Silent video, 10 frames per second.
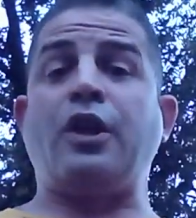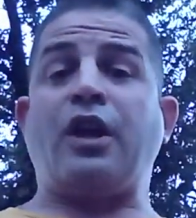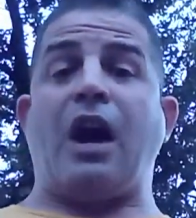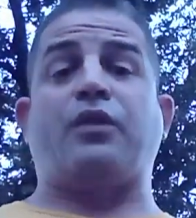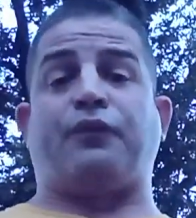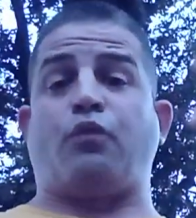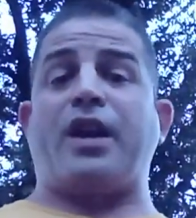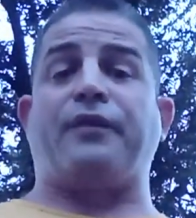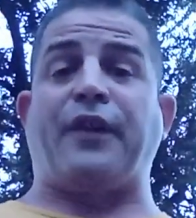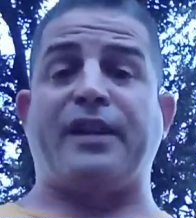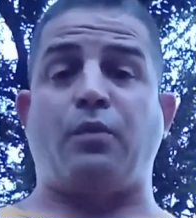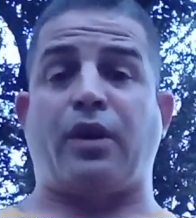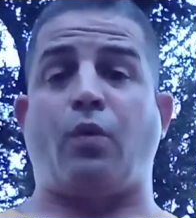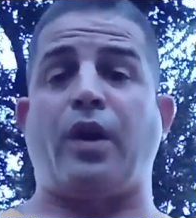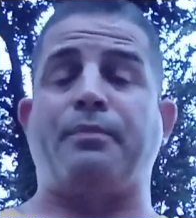I was ready to fight him
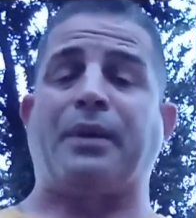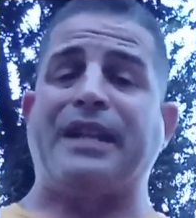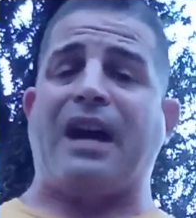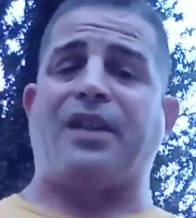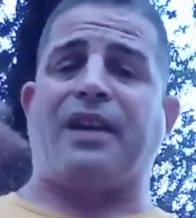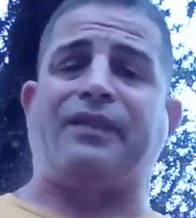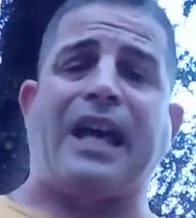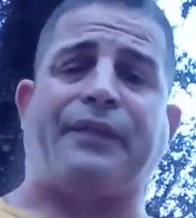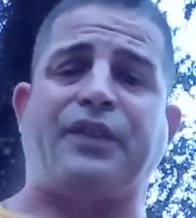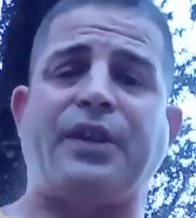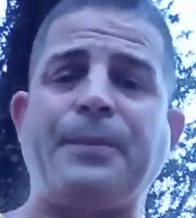one-on-one. But now that I've left,